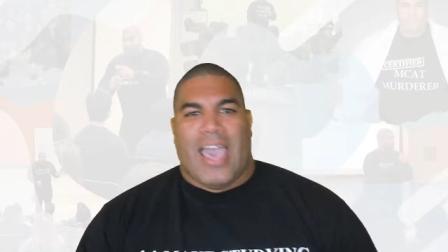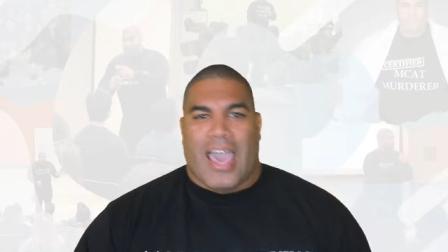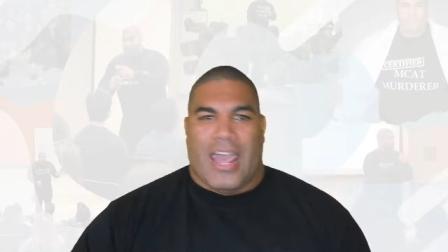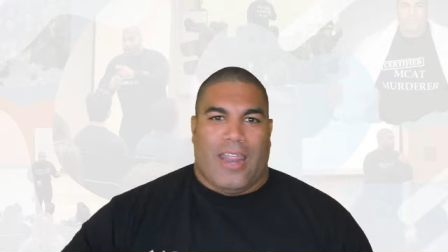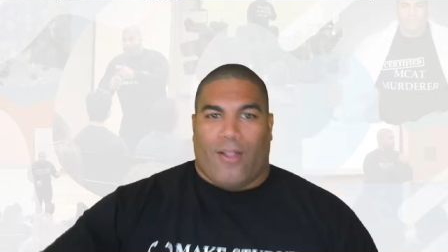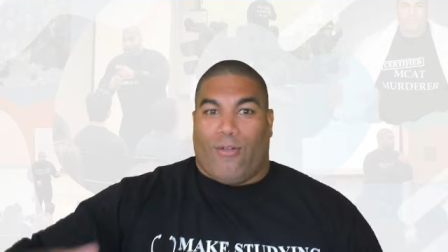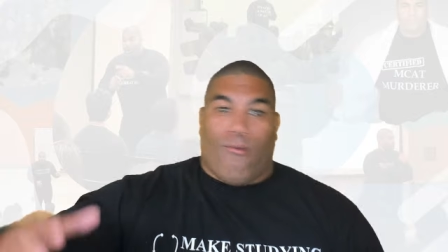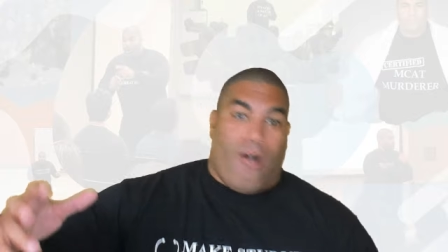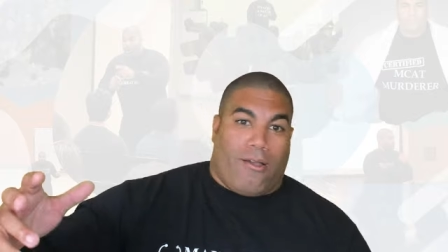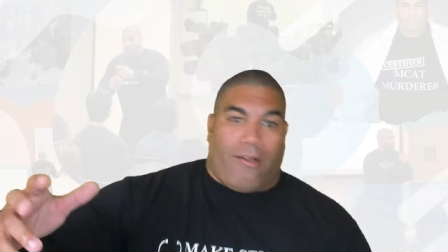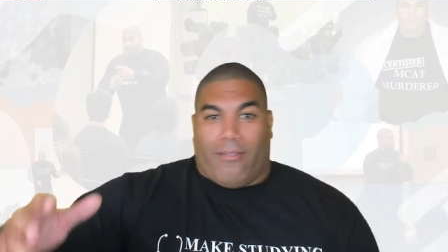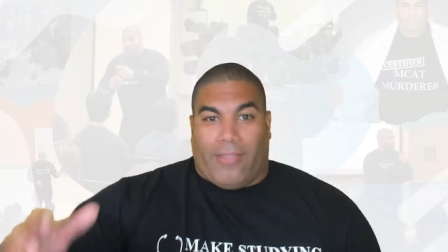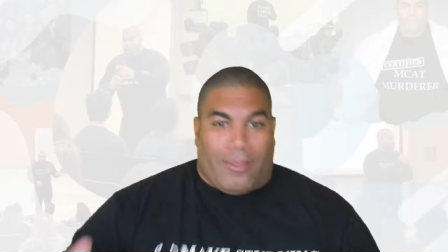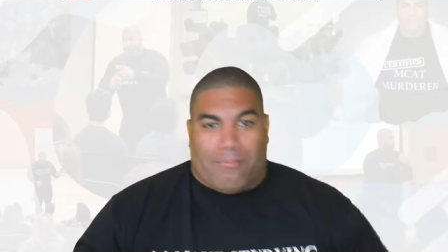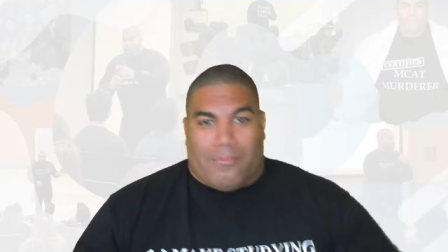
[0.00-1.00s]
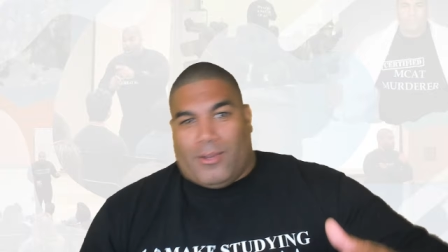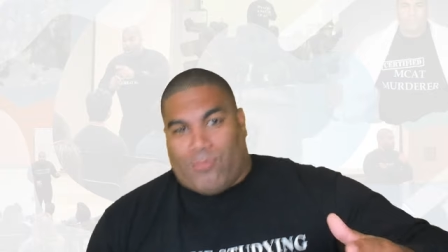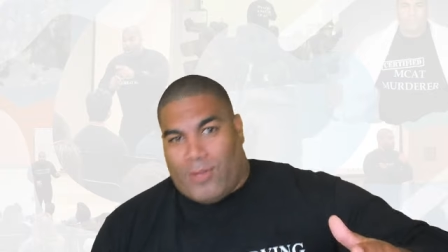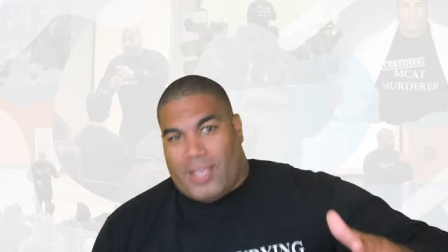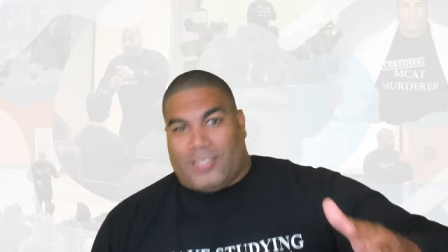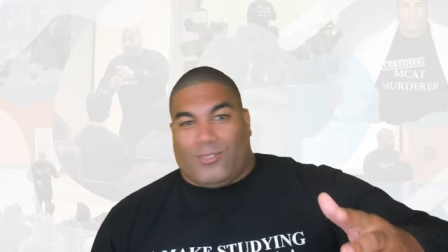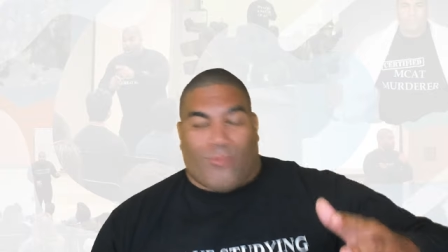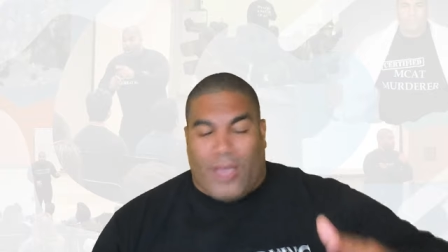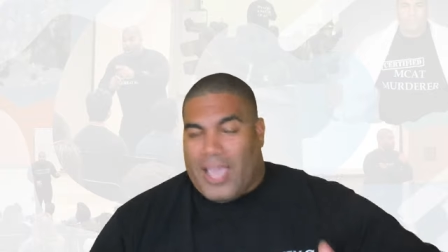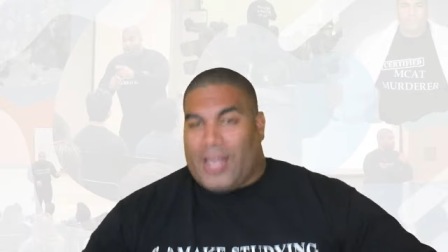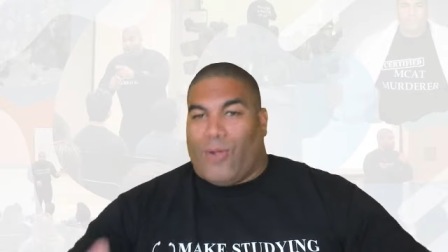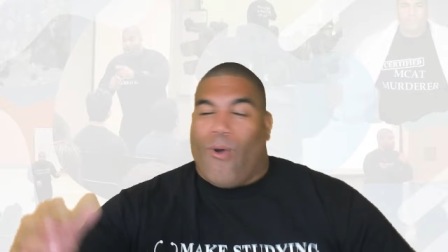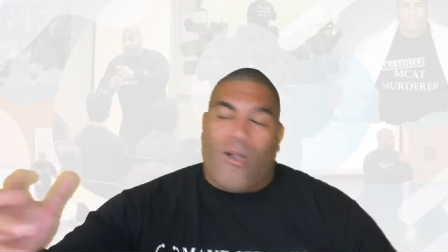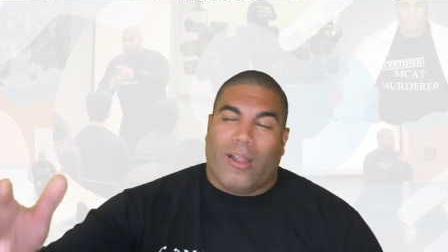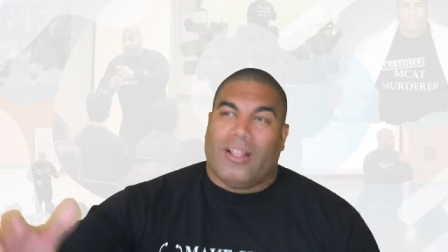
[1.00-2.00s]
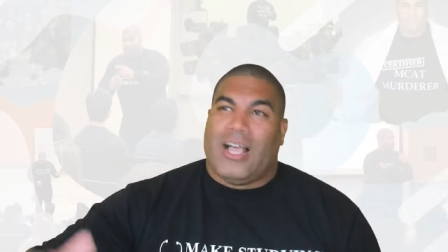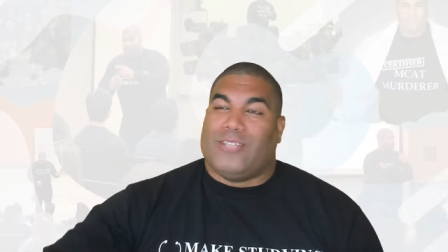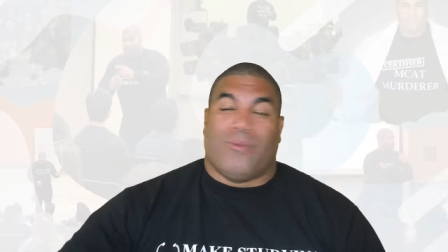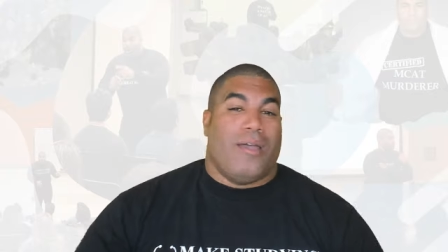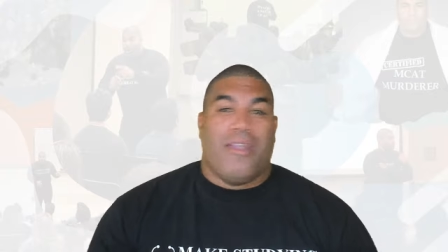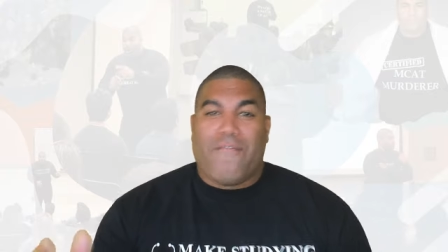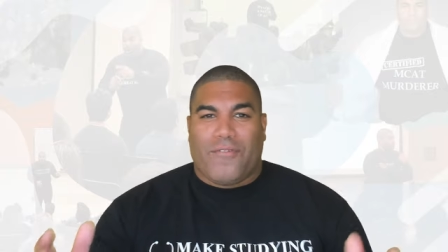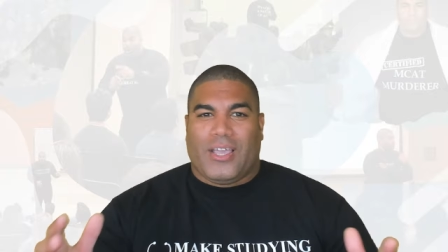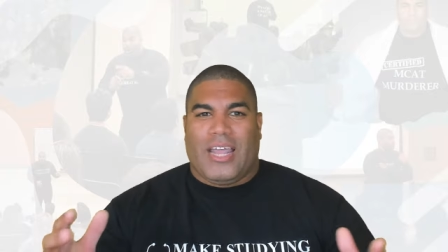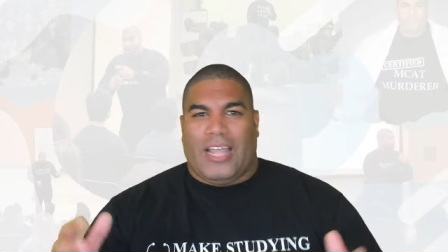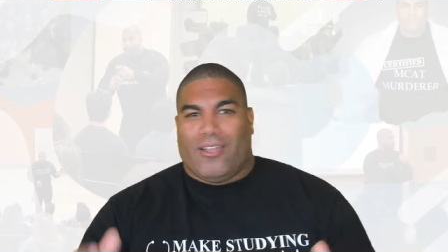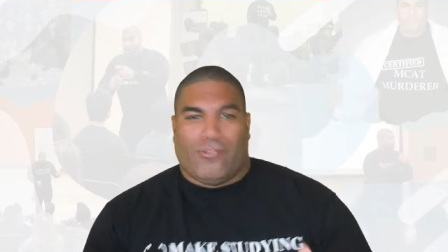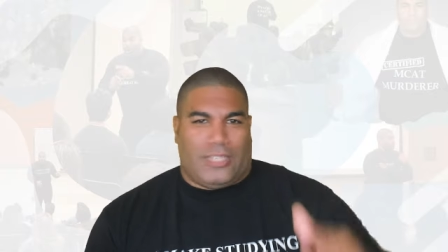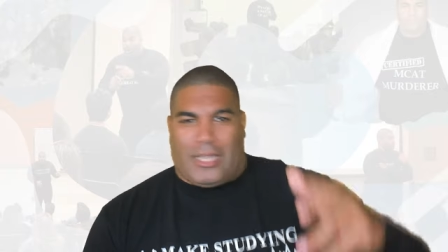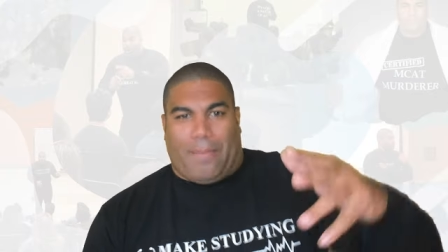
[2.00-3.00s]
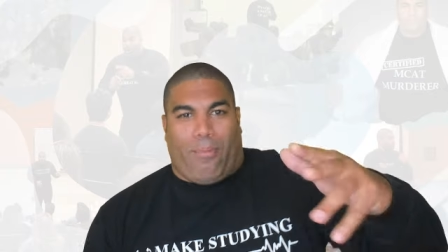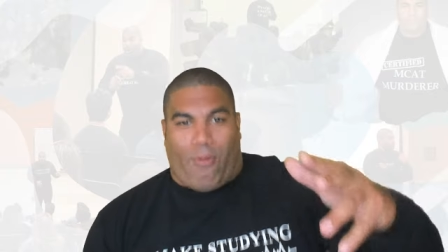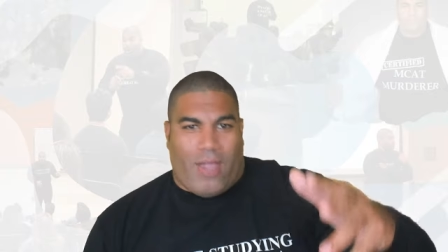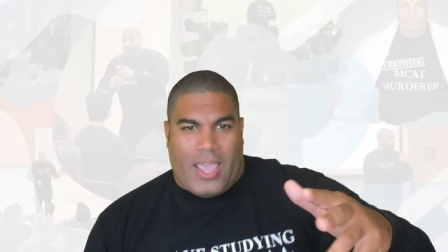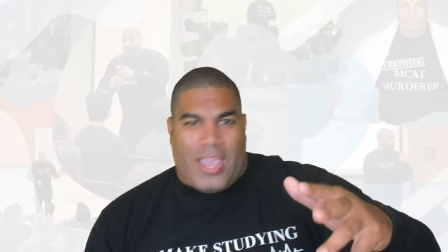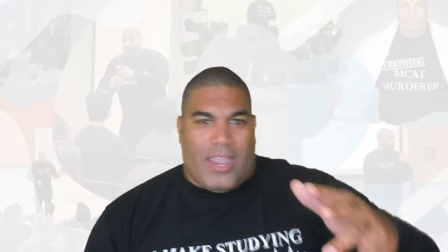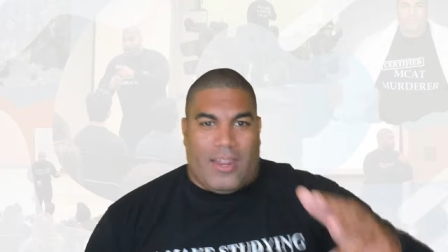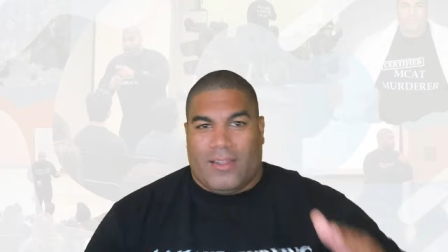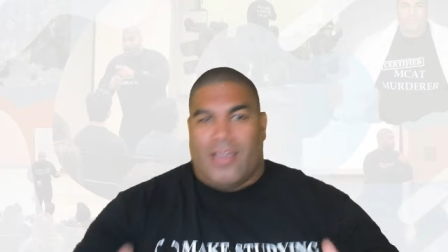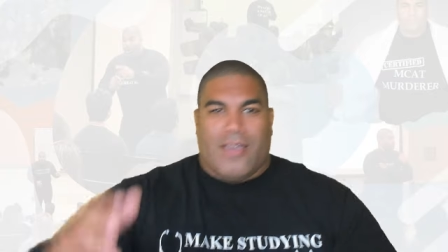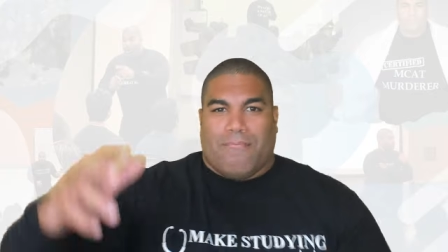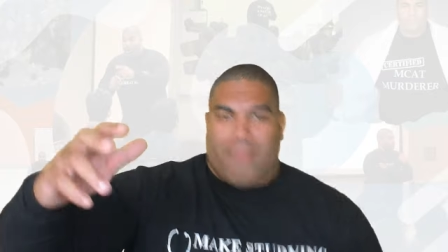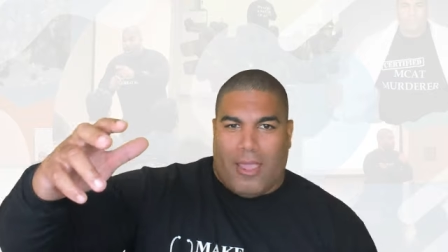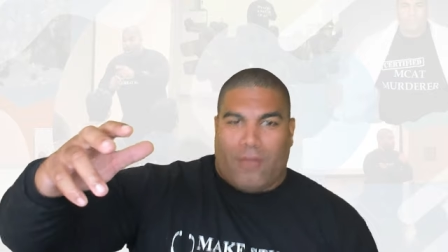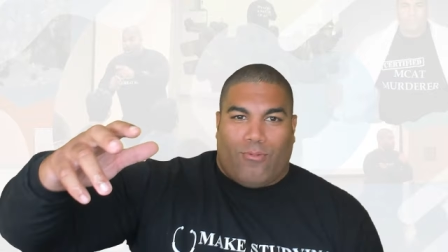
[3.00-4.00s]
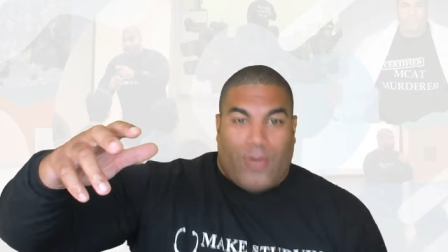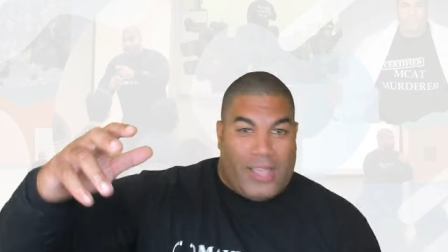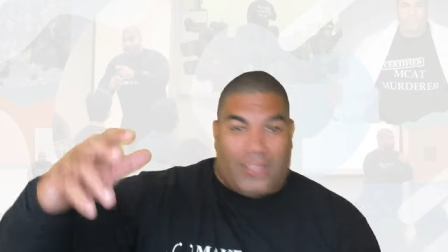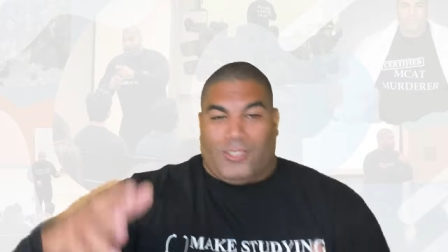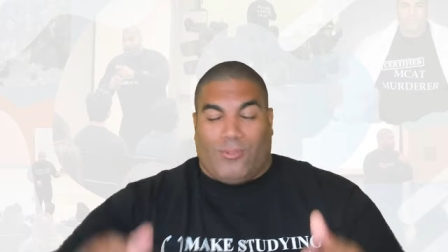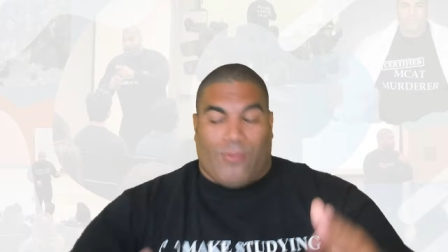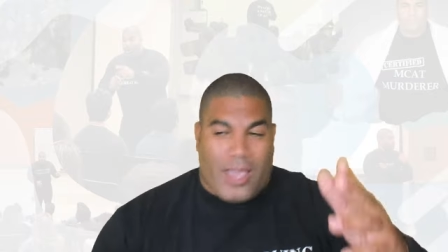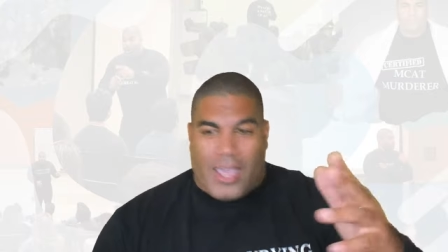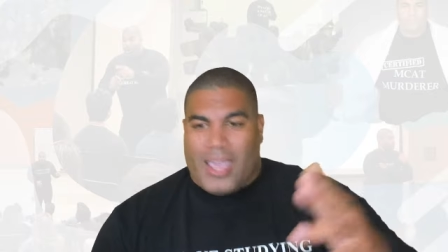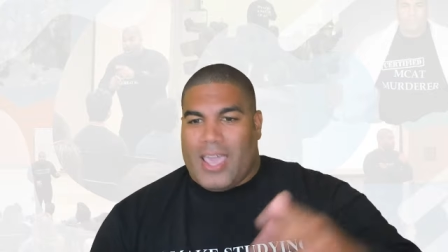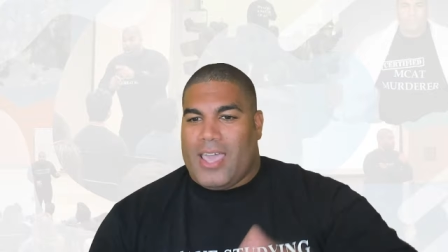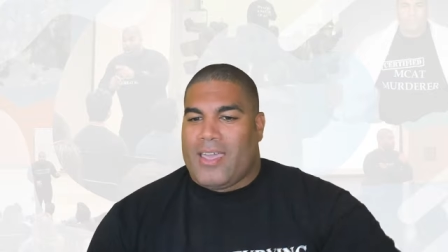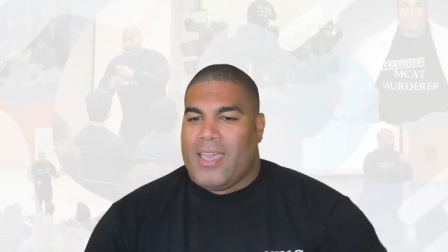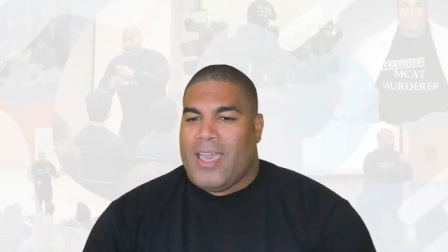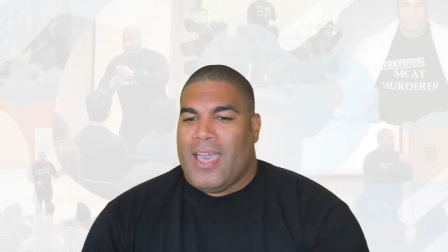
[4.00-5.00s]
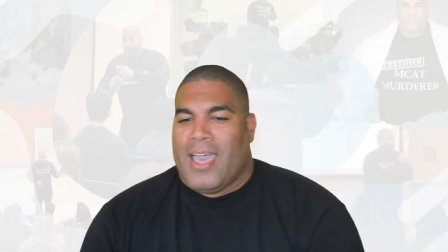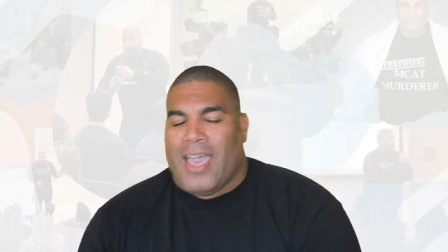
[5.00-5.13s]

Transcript: and they're walking around the thing, Midwest Swang. and walking around the classroom. I'll never forget it. It was like a parade, Midwest Swang.